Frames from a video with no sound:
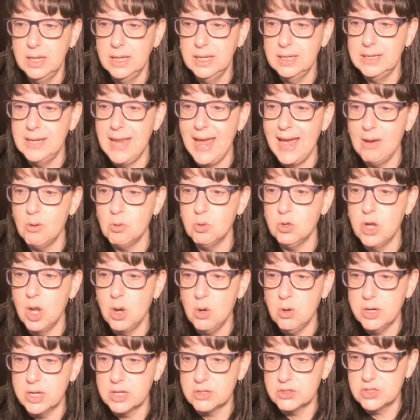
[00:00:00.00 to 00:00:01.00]
now
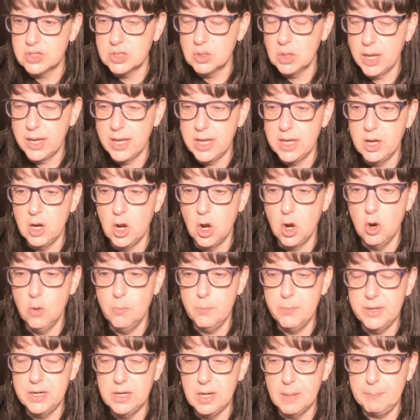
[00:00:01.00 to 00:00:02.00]
notice it
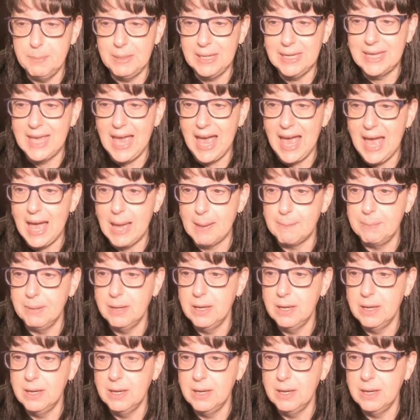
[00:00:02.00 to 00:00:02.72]
opened up a gap.